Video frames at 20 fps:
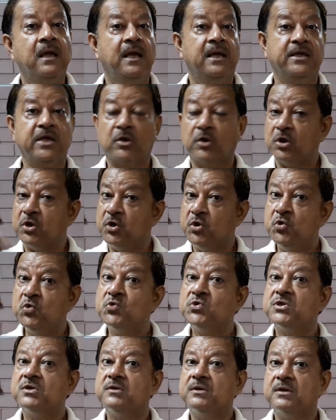You
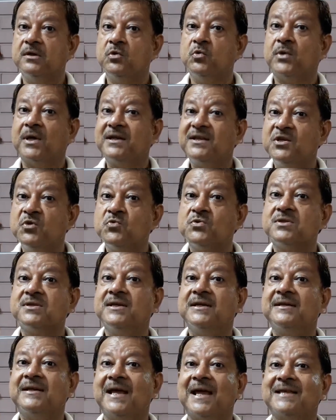can use
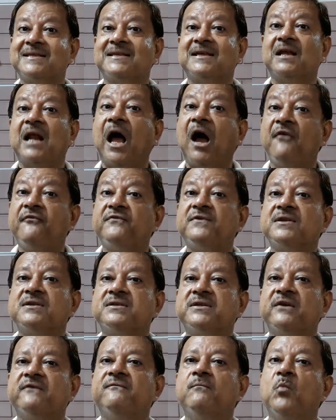it as an
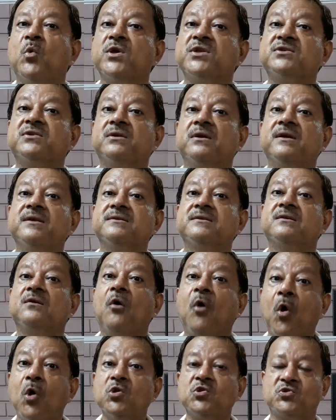aftershave moisturizer
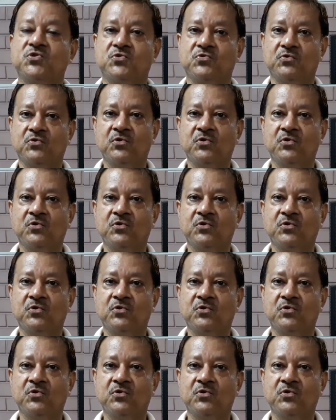also.